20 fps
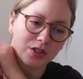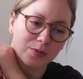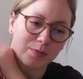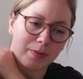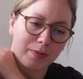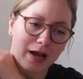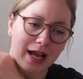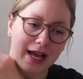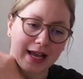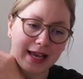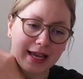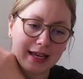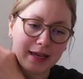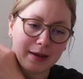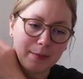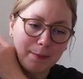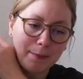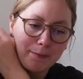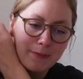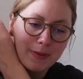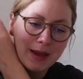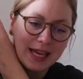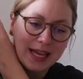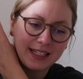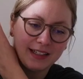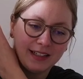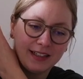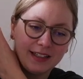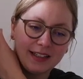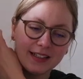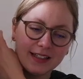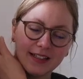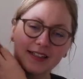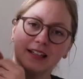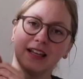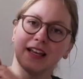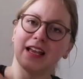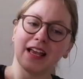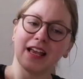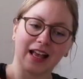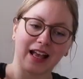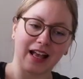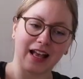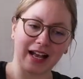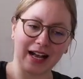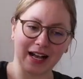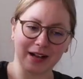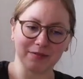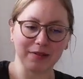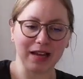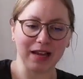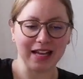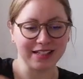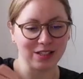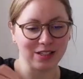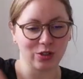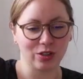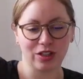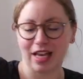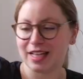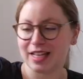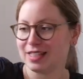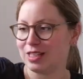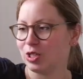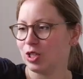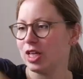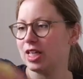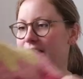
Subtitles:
by petals. As you can